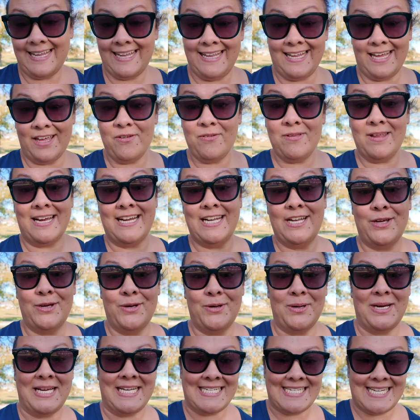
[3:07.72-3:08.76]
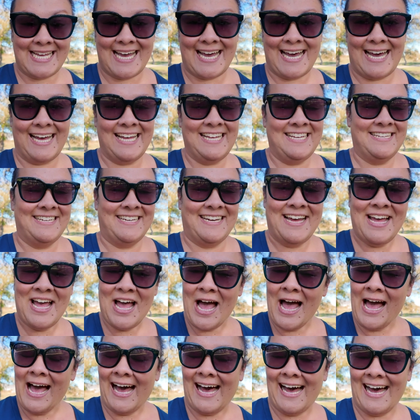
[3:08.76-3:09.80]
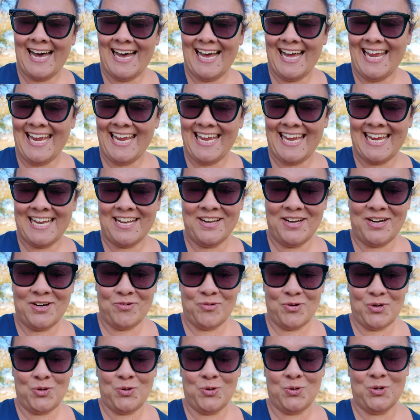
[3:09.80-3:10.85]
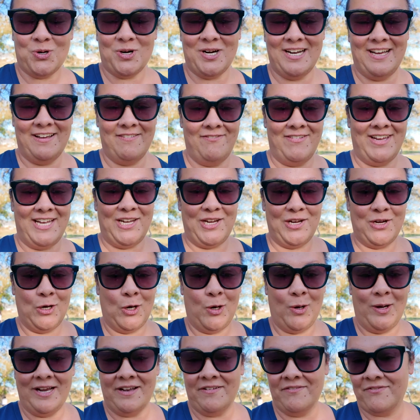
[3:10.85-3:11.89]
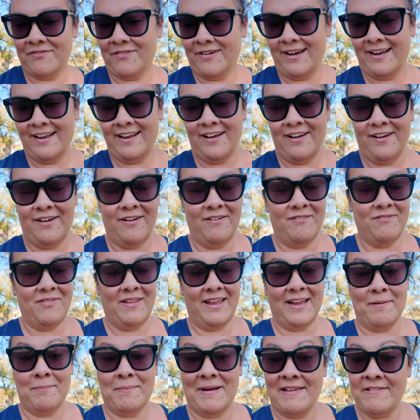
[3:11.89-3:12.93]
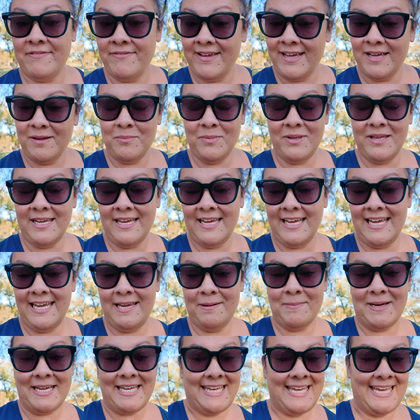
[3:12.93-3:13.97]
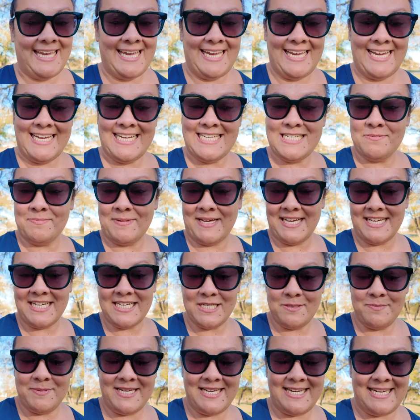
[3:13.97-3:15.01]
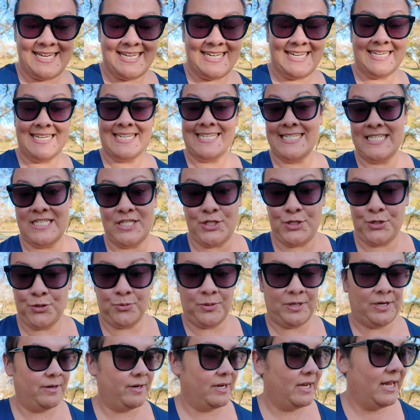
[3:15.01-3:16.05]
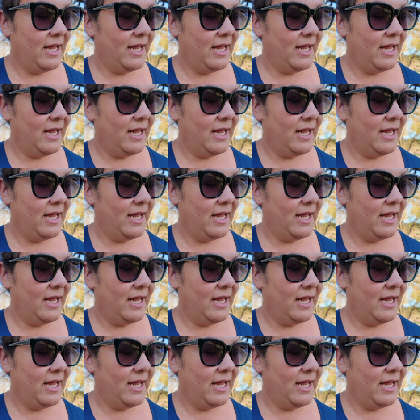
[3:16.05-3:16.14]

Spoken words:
then the other thing I do is that I cannot record a video in front of my family, my kids, my husband, because it's too weird.